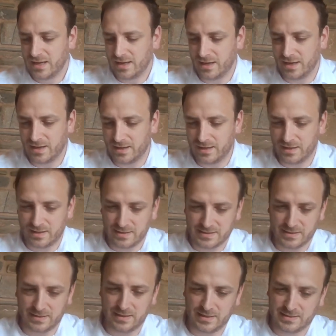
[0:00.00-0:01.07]

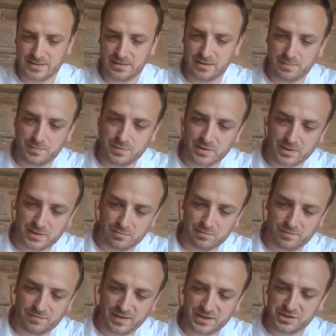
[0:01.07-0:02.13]
It's in the book
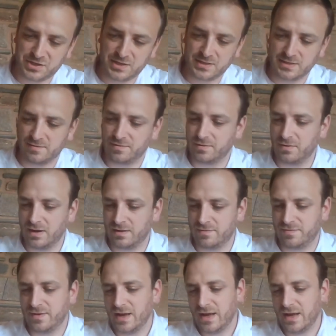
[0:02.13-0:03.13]
Reflections of the Rav.